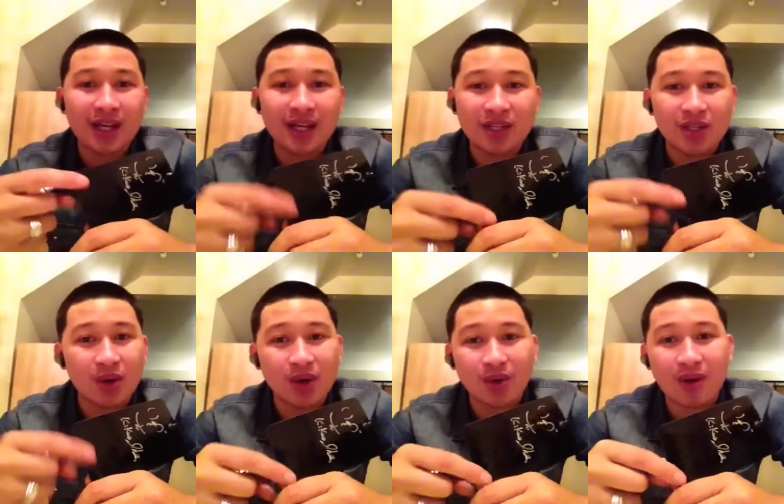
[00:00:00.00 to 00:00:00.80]
Hayes'
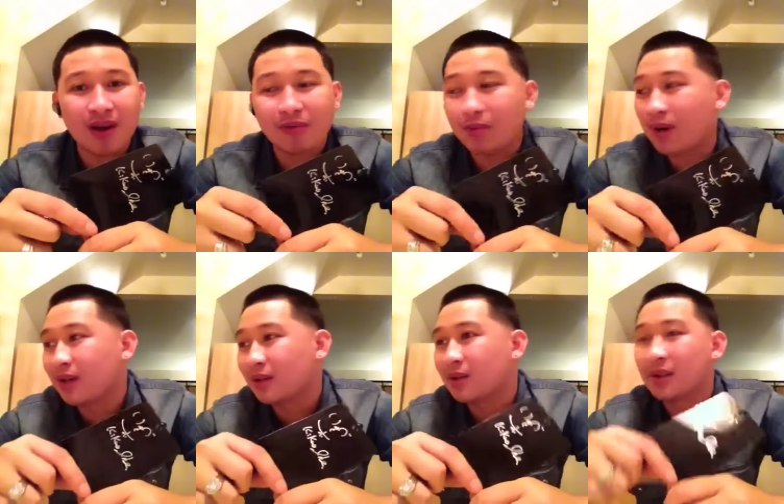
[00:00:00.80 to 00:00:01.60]
autograph
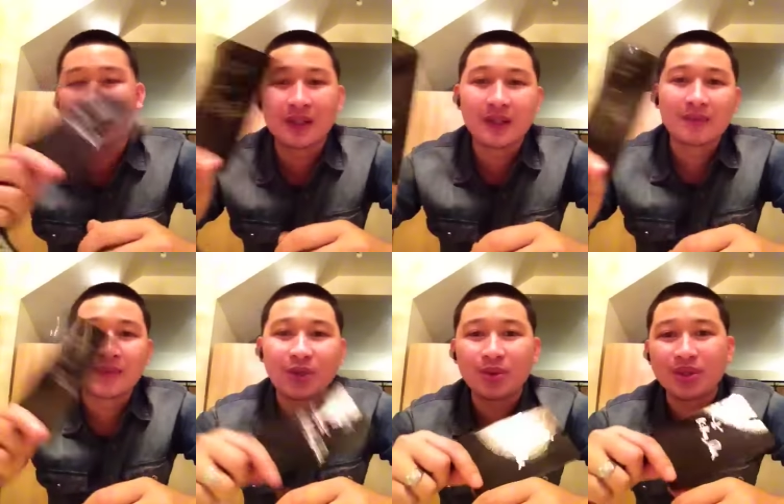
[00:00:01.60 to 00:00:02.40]
while
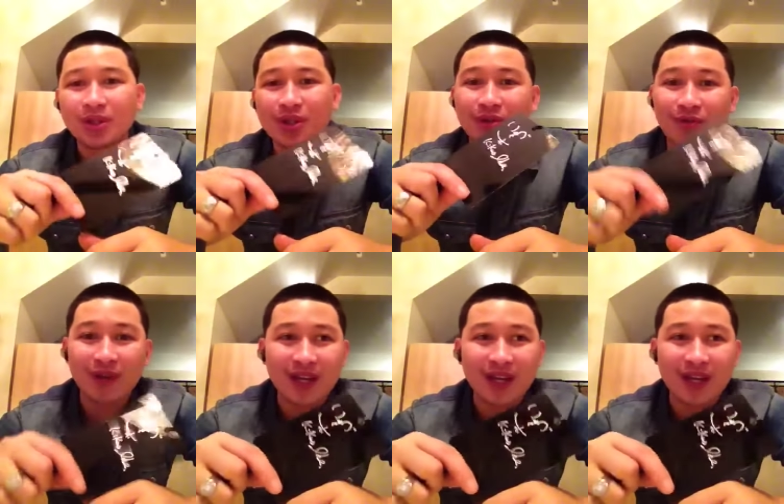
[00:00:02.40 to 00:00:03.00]
he was searching for